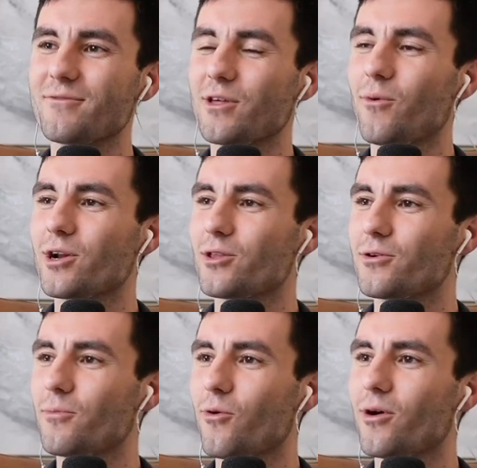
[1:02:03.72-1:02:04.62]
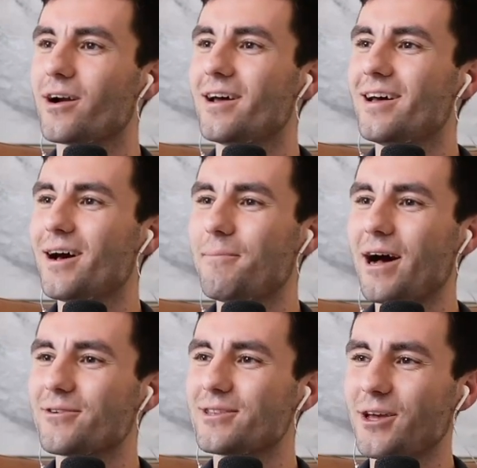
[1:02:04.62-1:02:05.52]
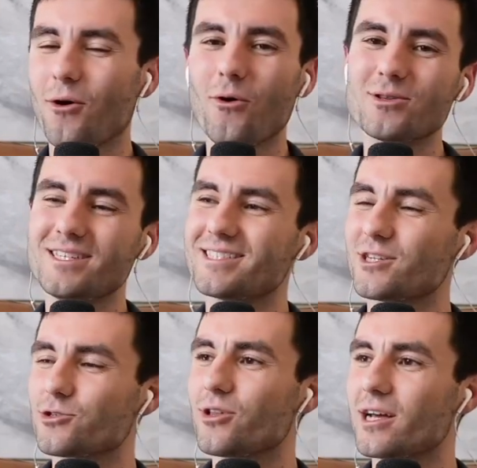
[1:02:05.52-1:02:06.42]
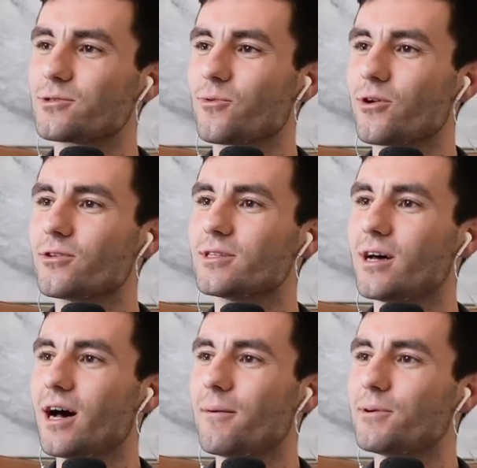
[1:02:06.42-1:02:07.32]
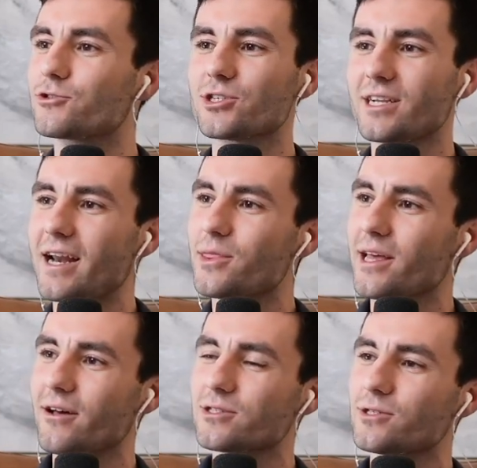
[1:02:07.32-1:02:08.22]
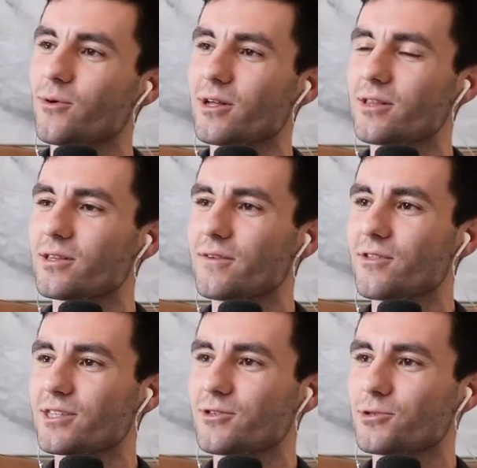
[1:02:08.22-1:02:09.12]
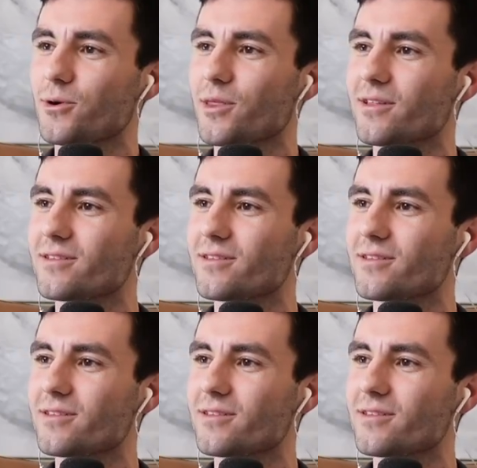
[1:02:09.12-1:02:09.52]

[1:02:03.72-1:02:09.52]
they want to learn more about the whole decentralized world. But Tristan, anything else you want to leave the listeners with?